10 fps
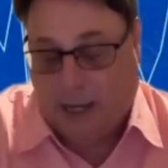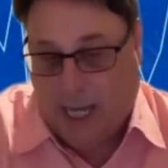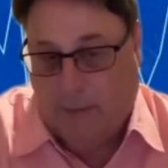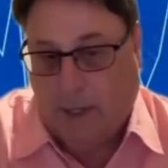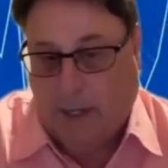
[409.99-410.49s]

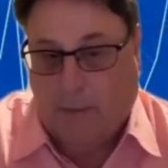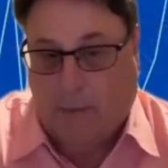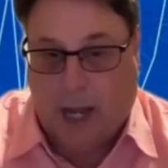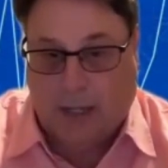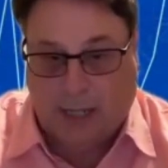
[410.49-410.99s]
keeping the
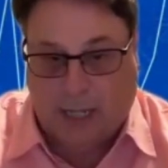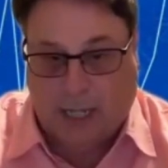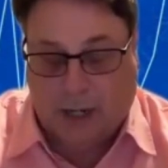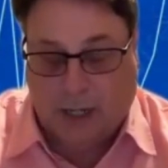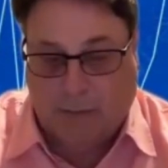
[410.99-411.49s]

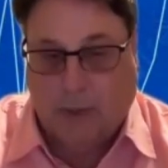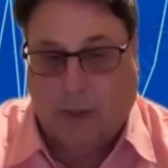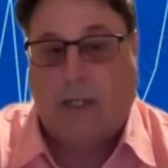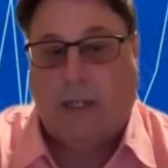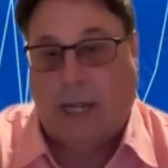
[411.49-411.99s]
policy on the
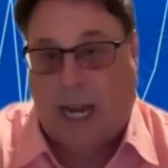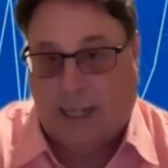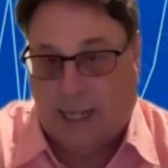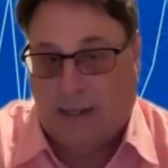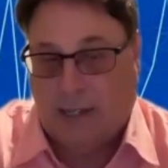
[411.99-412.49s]
books,
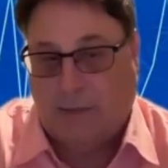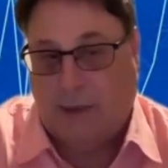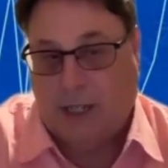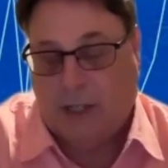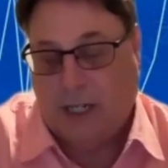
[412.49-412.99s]
as I just
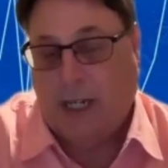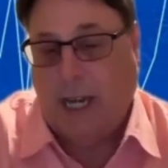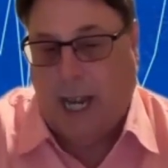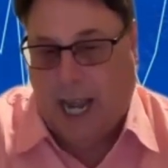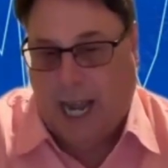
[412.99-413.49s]
mentioned,
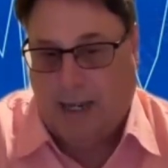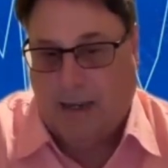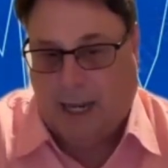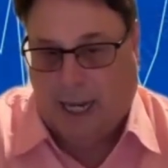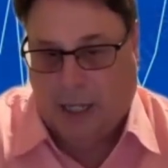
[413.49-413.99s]

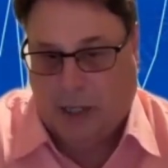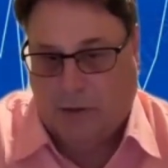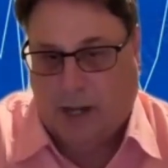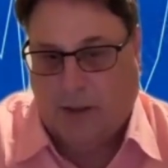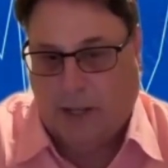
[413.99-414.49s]
and
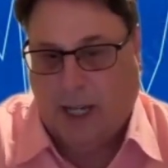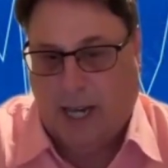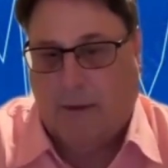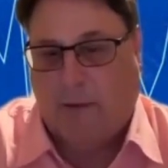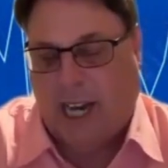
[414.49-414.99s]

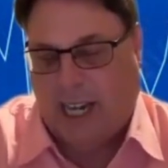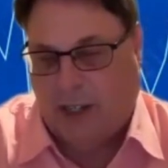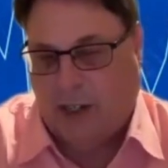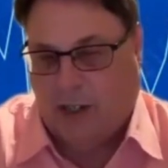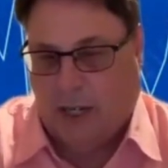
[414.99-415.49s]
strengthening that
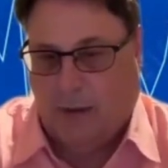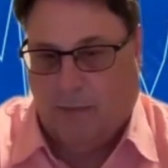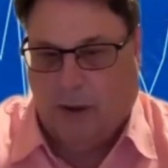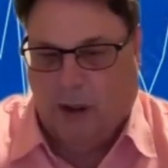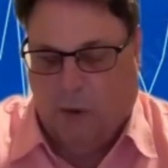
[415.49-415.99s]
relationship
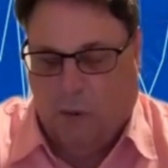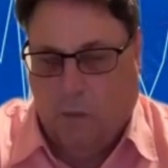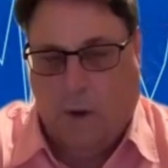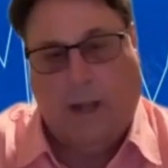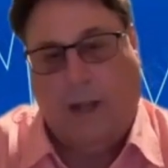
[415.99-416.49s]

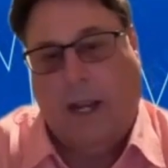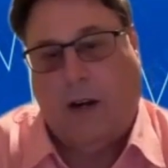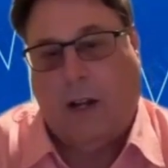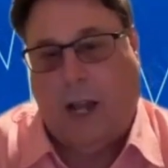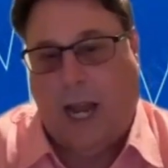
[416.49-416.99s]
with
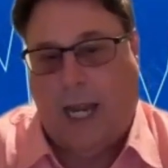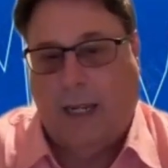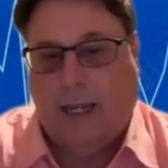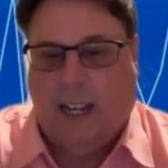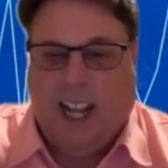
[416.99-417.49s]
their client.